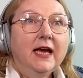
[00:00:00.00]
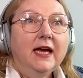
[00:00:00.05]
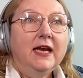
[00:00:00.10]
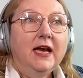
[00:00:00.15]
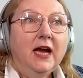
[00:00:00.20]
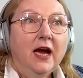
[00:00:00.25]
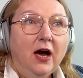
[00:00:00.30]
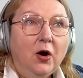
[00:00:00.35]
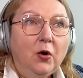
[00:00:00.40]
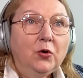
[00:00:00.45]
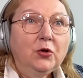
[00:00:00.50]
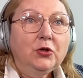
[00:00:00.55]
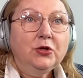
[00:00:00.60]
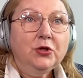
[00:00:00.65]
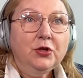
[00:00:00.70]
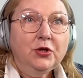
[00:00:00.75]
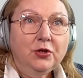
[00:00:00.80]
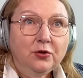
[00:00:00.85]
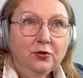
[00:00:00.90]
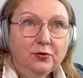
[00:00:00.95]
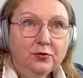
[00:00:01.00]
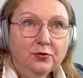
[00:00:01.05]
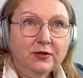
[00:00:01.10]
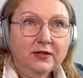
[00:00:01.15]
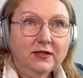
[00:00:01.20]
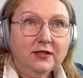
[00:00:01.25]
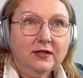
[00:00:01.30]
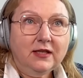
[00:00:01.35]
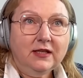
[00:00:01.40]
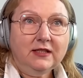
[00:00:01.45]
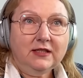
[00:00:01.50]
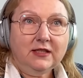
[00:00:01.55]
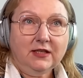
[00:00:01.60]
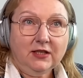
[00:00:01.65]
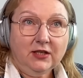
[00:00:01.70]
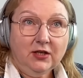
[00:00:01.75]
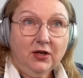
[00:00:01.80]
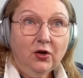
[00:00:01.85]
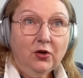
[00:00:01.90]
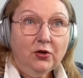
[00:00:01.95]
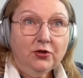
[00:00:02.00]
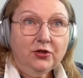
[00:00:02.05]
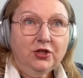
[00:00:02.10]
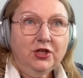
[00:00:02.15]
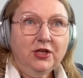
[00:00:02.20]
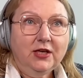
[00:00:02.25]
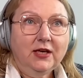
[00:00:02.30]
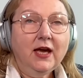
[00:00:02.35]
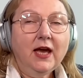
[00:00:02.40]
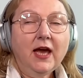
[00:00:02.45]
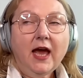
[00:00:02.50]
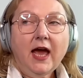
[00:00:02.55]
And how to use the technology